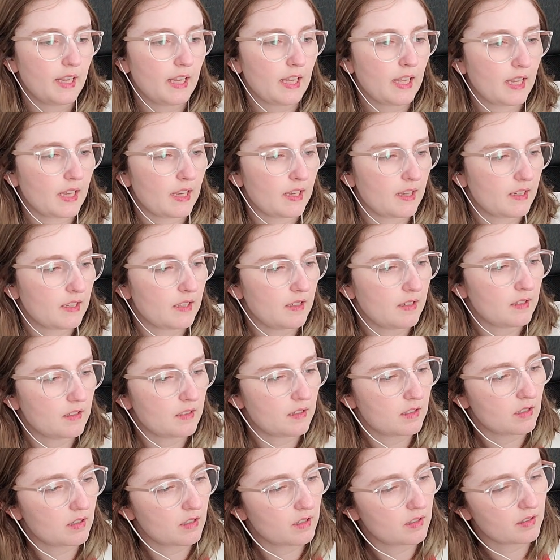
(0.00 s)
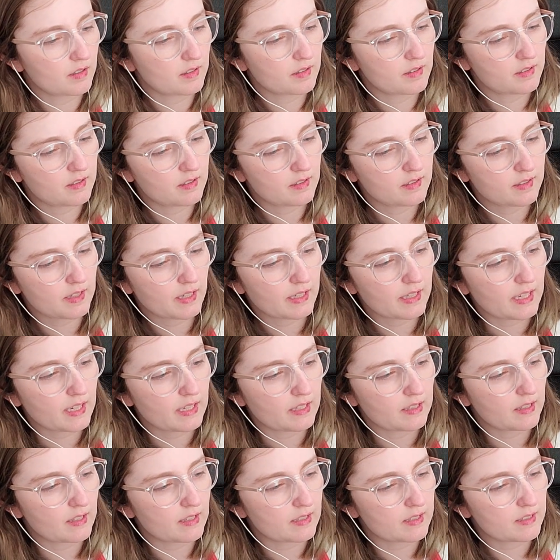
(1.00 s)
And since I need
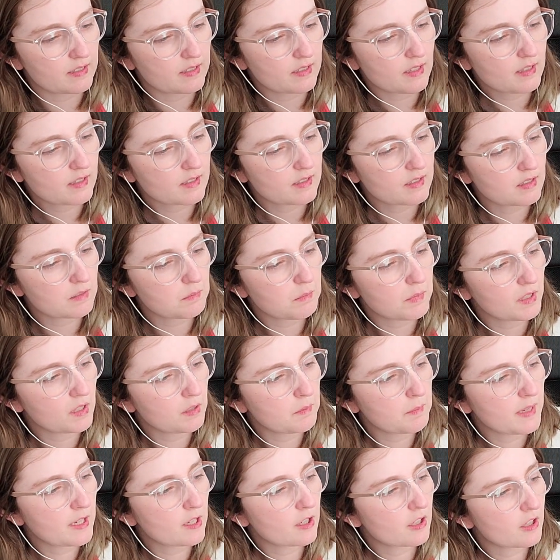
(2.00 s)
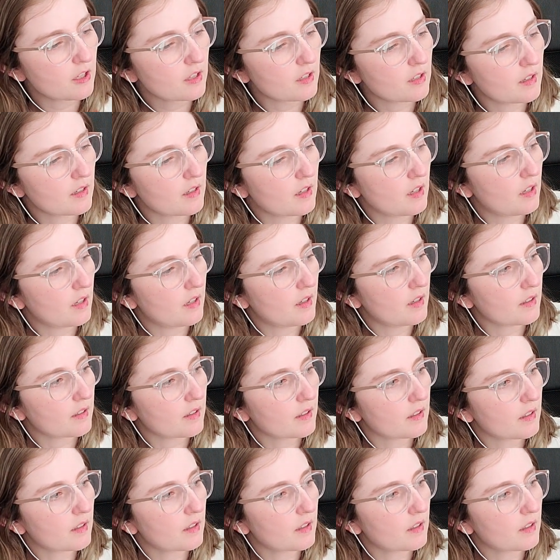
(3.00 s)
the 6 millimeter hook,